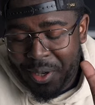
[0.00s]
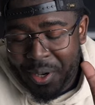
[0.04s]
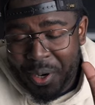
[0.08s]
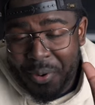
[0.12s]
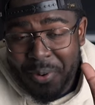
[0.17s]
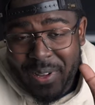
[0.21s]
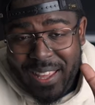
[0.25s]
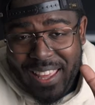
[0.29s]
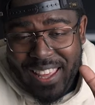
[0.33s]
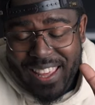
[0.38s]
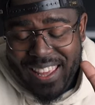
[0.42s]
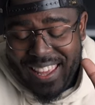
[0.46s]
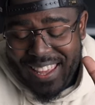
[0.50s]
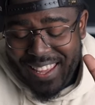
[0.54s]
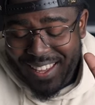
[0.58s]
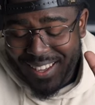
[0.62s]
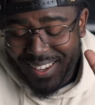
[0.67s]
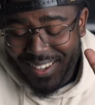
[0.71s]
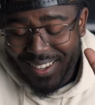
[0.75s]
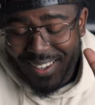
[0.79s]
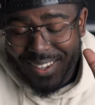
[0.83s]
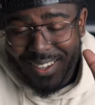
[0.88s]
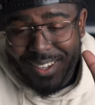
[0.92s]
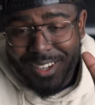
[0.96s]
okay,
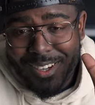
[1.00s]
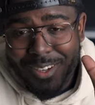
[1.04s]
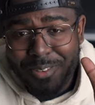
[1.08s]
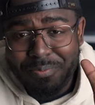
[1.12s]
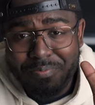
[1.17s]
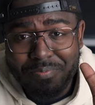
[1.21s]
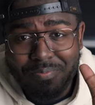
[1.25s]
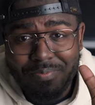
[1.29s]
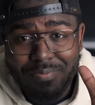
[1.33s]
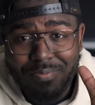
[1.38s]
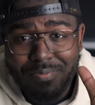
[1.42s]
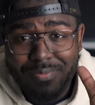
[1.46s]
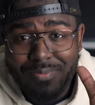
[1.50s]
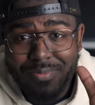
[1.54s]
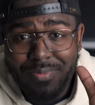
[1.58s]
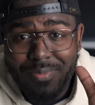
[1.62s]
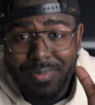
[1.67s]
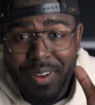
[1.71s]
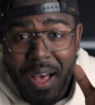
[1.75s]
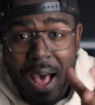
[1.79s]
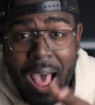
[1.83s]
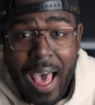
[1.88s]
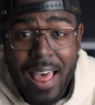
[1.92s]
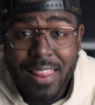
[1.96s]

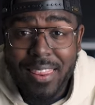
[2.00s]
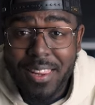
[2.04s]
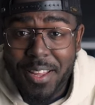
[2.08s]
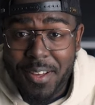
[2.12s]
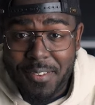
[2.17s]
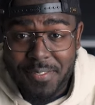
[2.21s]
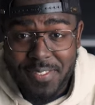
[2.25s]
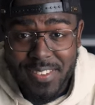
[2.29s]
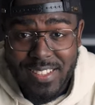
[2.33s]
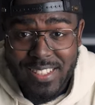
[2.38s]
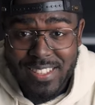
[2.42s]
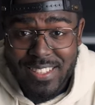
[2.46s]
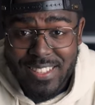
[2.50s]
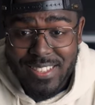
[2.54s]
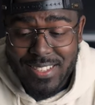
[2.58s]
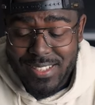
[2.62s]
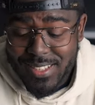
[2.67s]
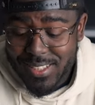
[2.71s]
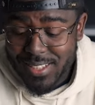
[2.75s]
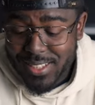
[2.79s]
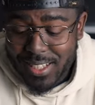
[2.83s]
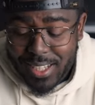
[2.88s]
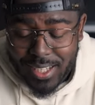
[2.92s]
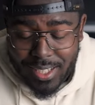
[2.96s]
I love
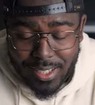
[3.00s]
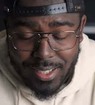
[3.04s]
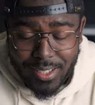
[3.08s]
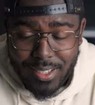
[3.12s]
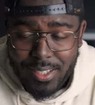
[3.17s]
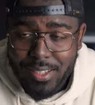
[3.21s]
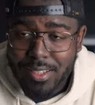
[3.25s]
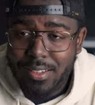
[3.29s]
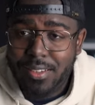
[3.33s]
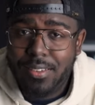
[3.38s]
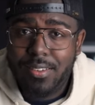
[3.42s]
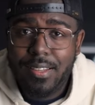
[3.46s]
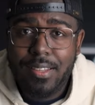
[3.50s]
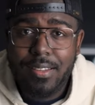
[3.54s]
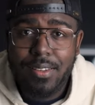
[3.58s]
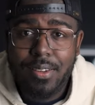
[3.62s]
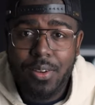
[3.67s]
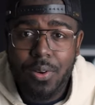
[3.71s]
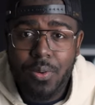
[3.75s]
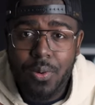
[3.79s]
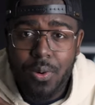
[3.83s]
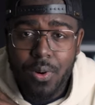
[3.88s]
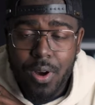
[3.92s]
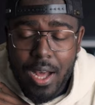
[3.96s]
this. Like,
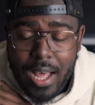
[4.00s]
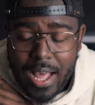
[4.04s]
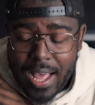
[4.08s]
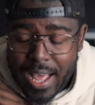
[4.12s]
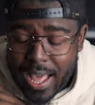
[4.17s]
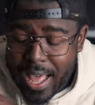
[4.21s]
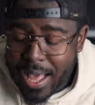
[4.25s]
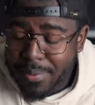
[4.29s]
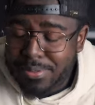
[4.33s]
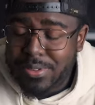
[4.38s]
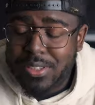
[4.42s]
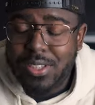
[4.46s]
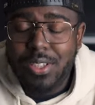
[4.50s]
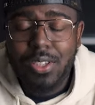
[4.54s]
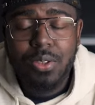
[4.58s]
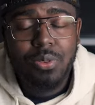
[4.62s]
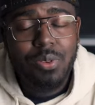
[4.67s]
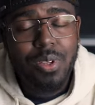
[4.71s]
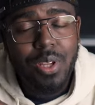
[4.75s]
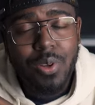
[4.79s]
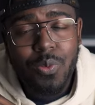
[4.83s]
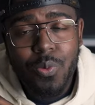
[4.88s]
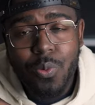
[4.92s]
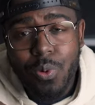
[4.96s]

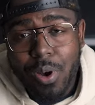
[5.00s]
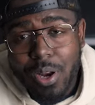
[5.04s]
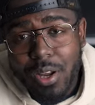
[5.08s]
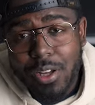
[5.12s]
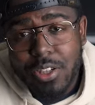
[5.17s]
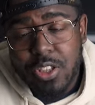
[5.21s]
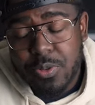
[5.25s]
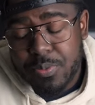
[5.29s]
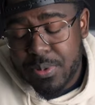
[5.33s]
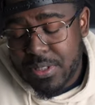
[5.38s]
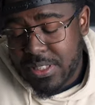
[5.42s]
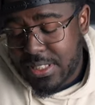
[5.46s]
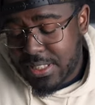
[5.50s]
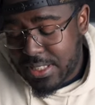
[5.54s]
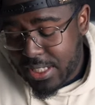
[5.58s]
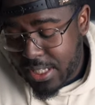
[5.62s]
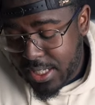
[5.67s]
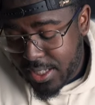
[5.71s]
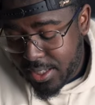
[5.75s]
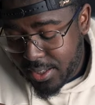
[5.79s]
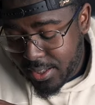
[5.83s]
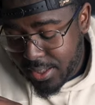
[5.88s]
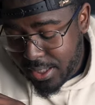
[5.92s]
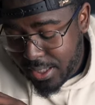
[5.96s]
absolutely
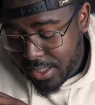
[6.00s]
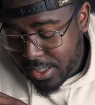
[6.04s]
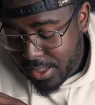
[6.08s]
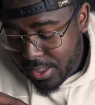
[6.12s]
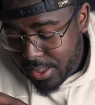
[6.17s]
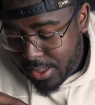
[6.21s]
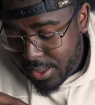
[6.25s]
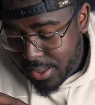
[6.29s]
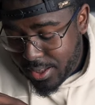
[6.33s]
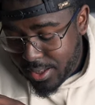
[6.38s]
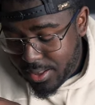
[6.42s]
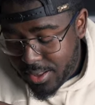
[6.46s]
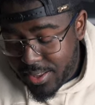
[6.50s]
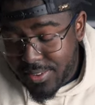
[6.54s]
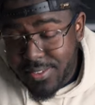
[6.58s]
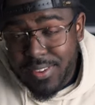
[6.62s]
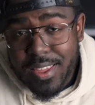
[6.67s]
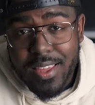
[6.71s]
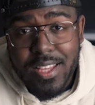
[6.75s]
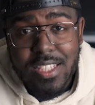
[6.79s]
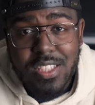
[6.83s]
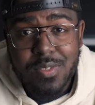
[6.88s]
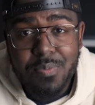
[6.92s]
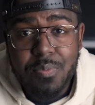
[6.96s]
100%. This
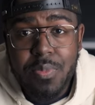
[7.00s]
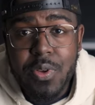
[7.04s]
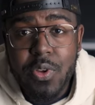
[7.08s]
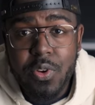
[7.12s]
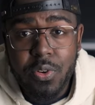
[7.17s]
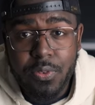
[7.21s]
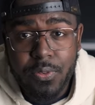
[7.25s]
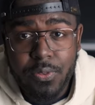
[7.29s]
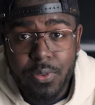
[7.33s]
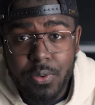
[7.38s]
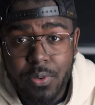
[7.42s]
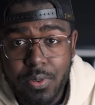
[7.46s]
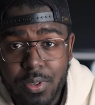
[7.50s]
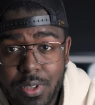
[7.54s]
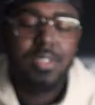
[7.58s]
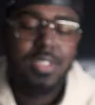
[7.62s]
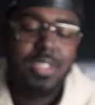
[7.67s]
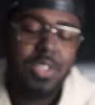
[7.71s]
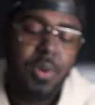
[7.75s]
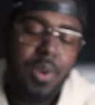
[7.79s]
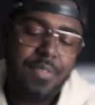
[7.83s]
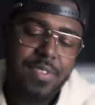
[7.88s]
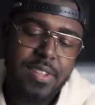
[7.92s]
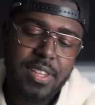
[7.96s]
thing is beautiful.
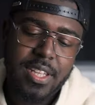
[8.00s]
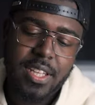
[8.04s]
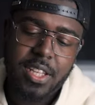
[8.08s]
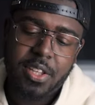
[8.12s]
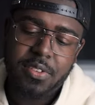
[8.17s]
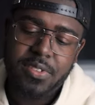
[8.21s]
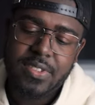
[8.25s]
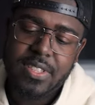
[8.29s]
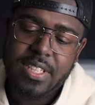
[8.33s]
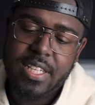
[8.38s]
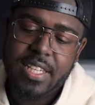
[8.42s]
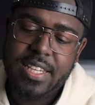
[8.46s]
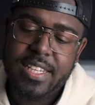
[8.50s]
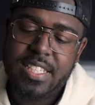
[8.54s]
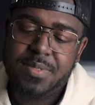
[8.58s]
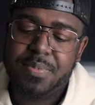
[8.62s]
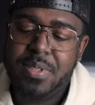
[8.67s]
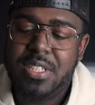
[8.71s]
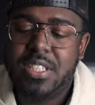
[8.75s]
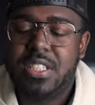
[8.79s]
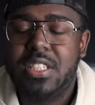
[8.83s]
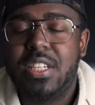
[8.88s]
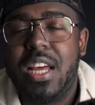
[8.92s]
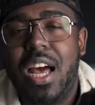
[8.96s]
So everything you've seen has
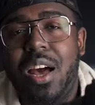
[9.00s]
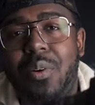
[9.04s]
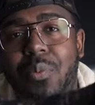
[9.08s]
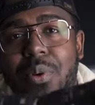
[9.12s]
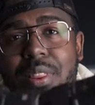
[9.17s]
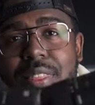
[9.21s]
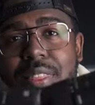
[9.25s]
been shot